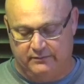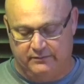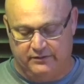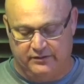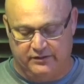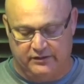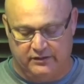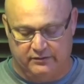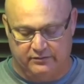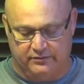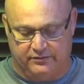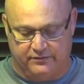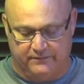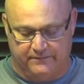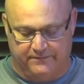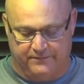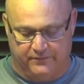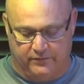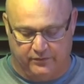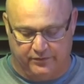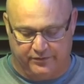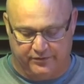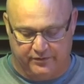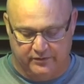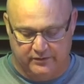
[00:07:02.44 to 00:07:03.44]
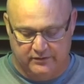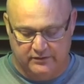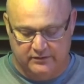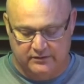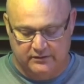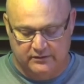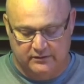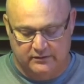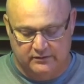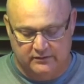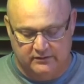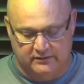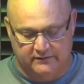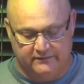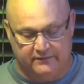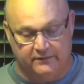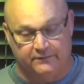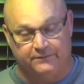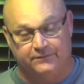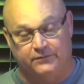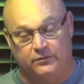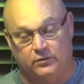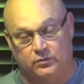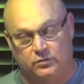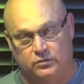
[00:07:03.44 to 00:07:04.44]
I'm going to go with the
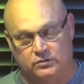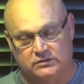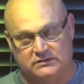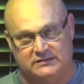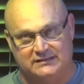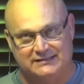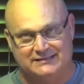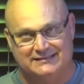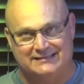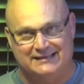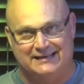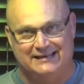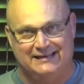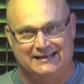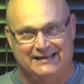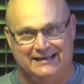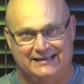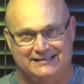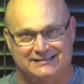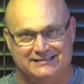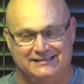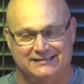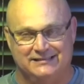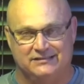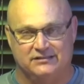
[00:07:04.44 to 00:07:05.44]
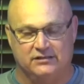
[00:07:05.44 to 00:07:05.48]
4 horse Tallahassee.